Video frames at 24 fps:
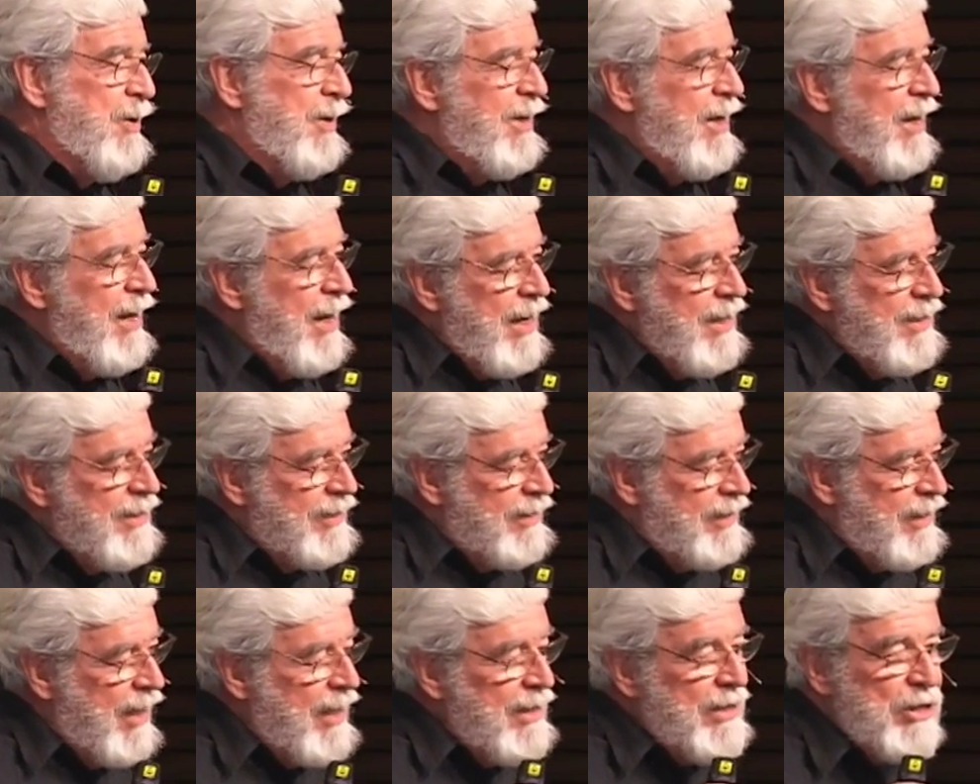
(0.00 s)
I had to
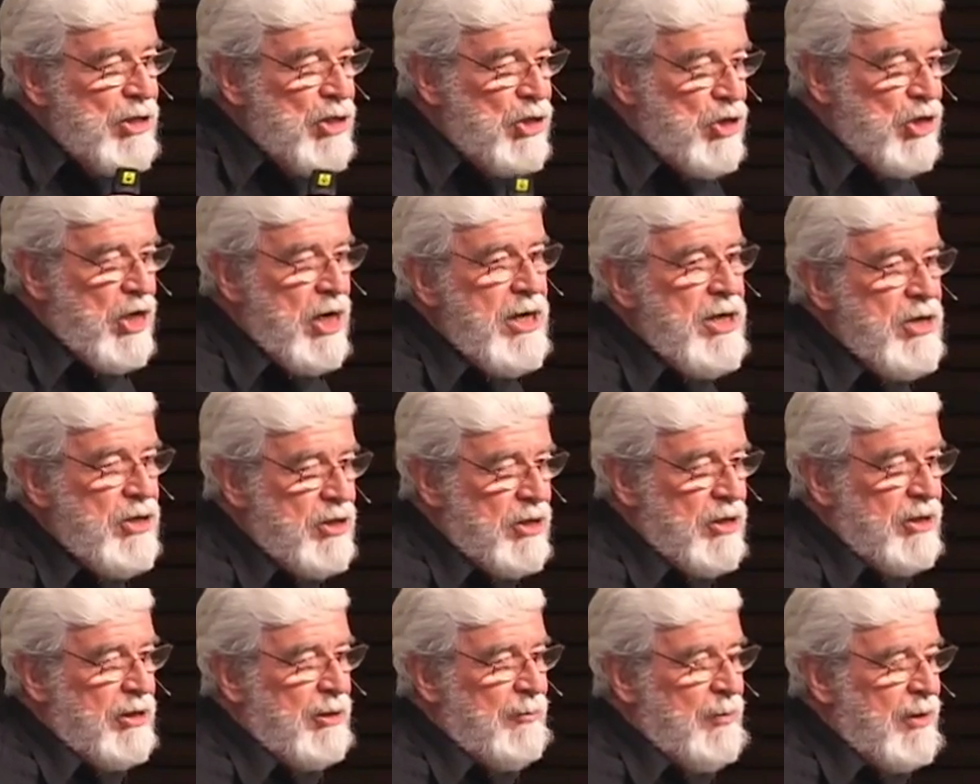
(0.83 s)
kind of change it a
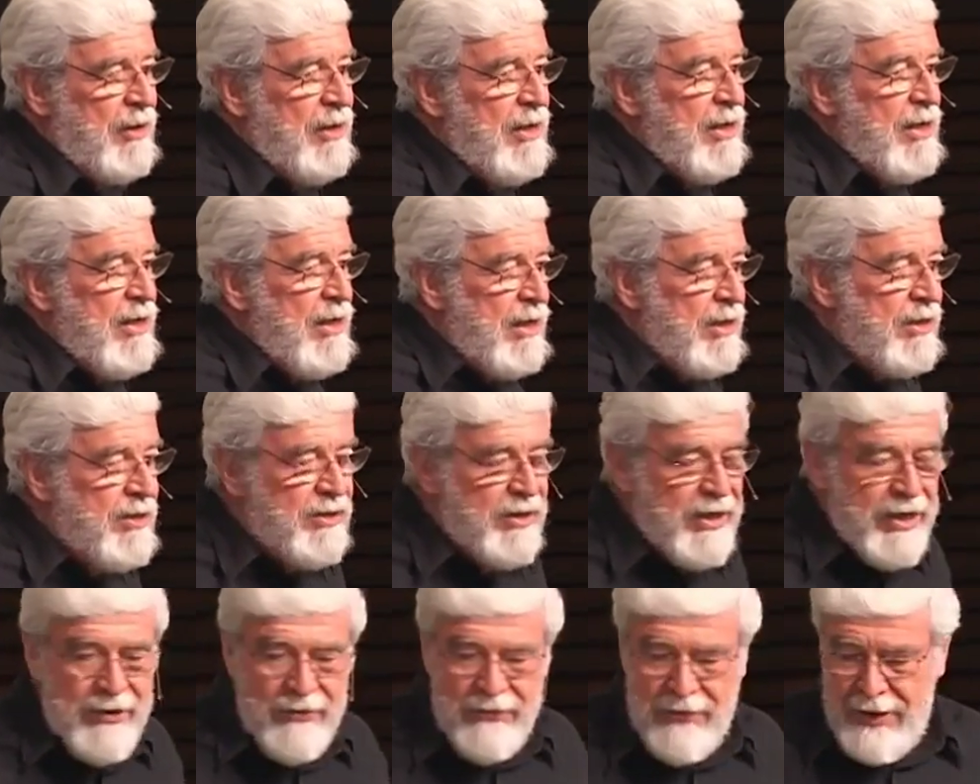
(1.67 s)
little bit.
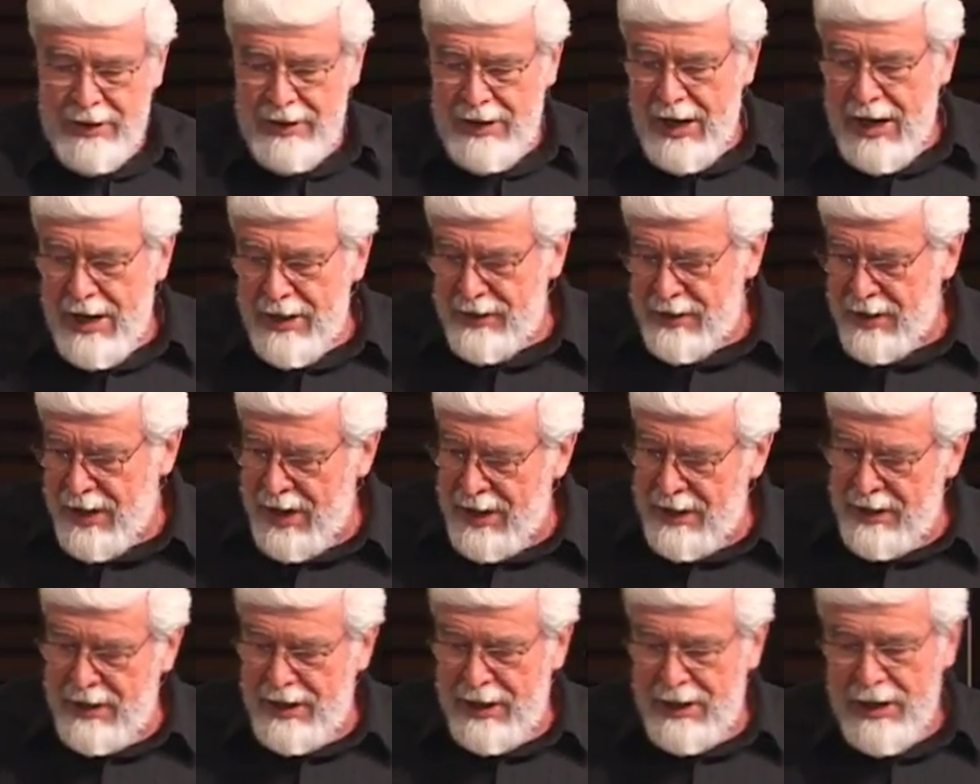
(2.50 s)
Instead of the
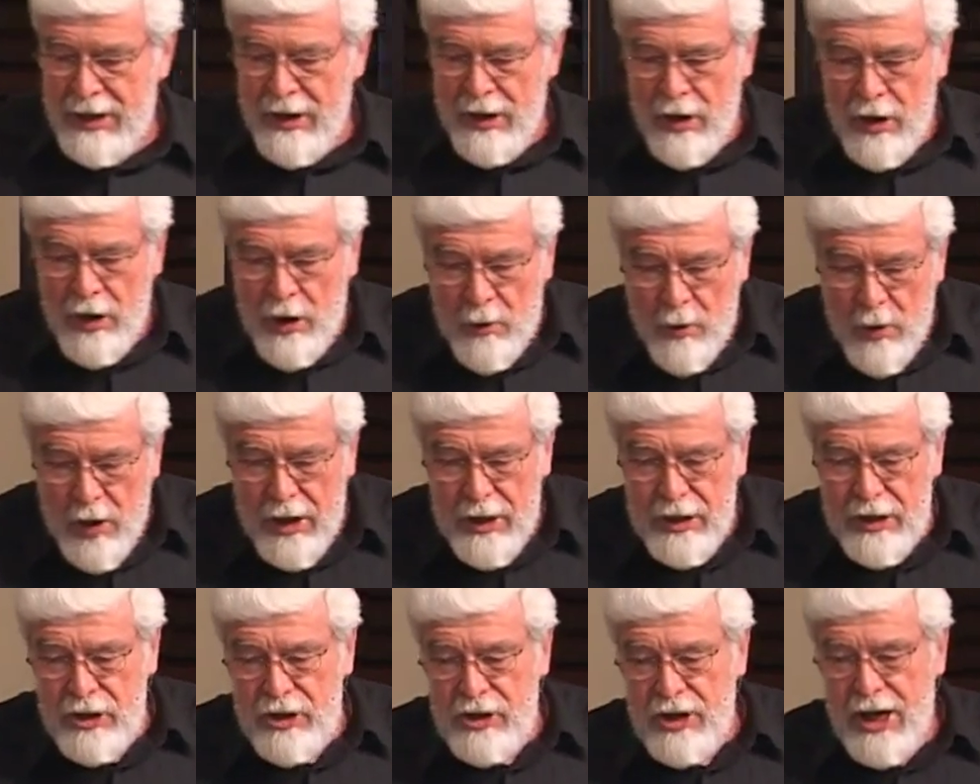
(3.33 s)
SID, we're going
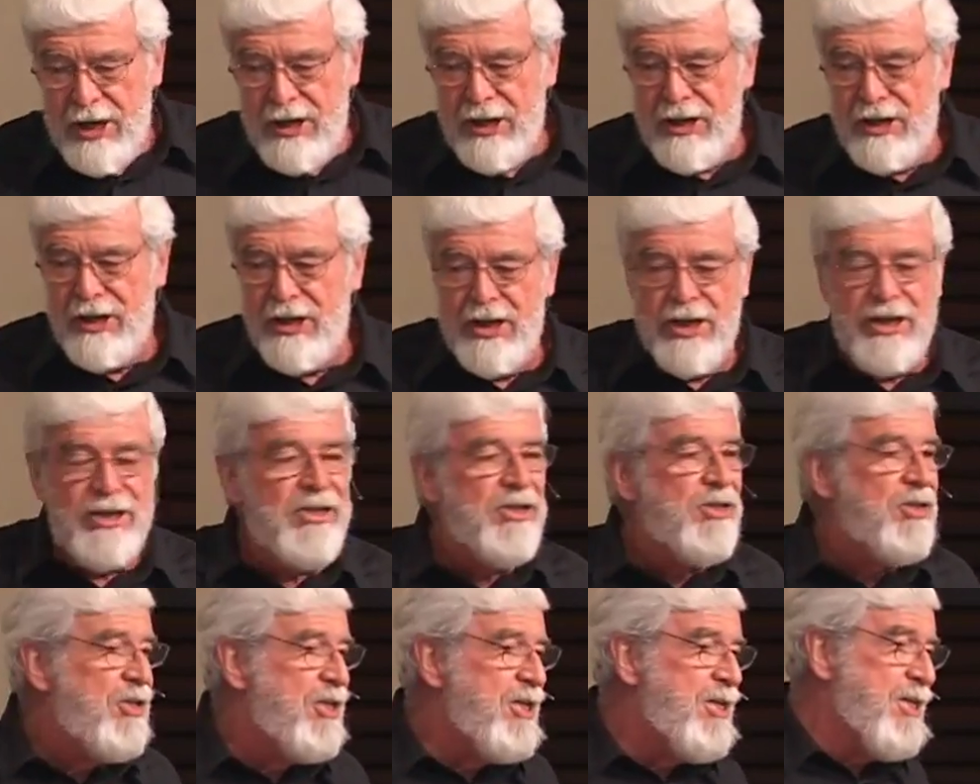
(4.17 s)
to change it to the
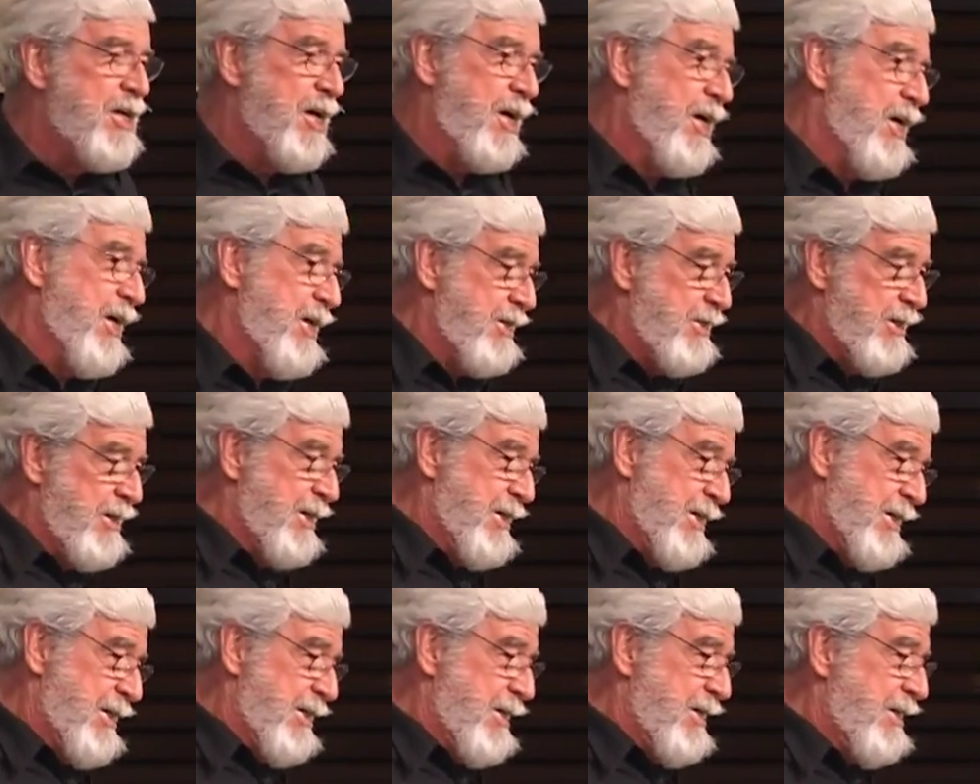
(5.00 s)

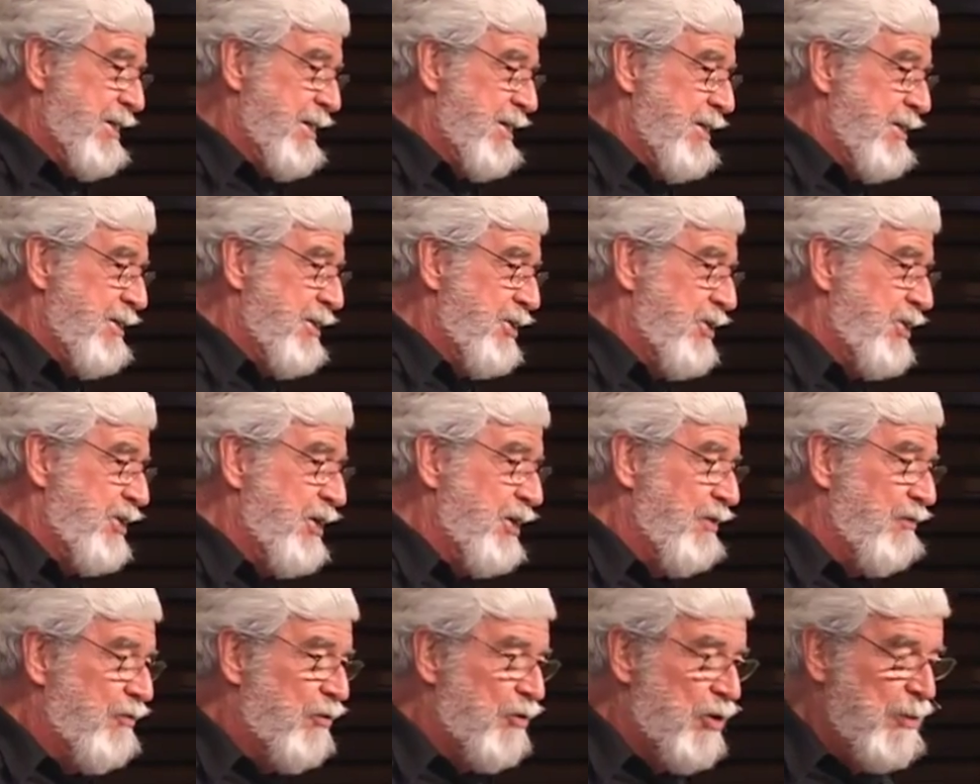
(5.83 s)
CID, the
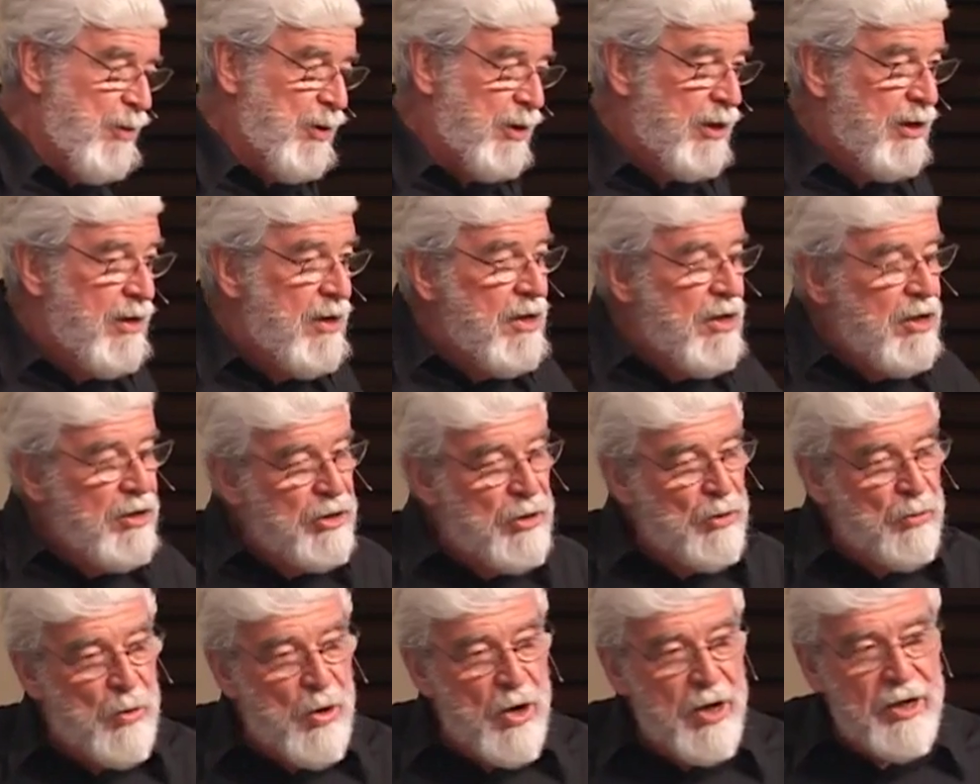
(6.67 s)
SID formula, to
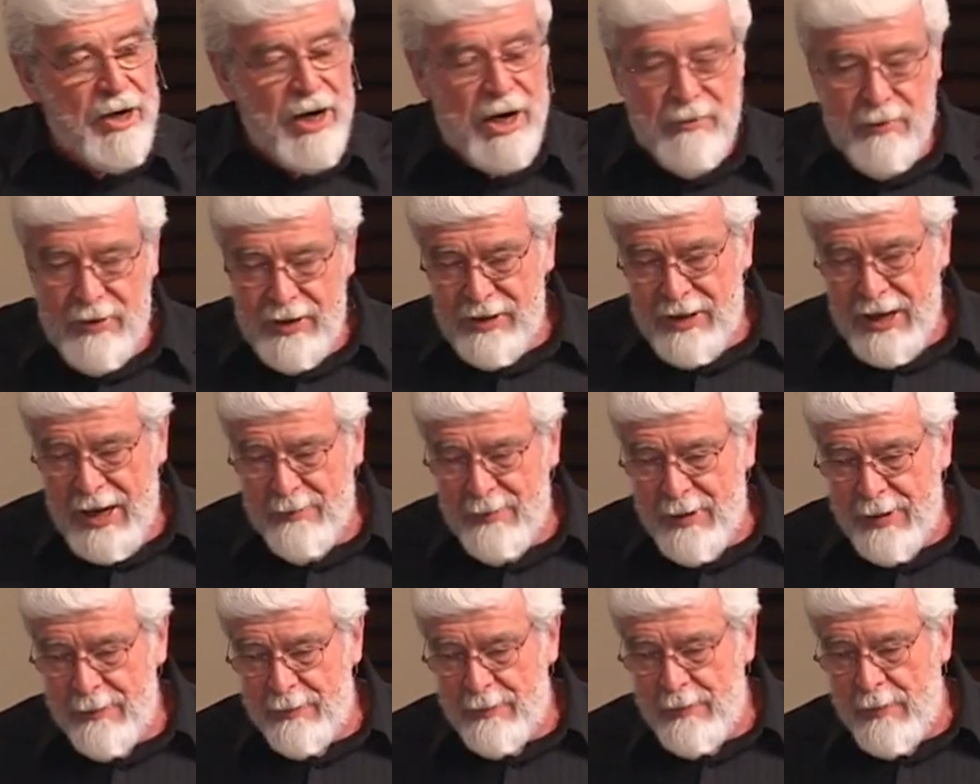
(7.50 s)
work on resentment.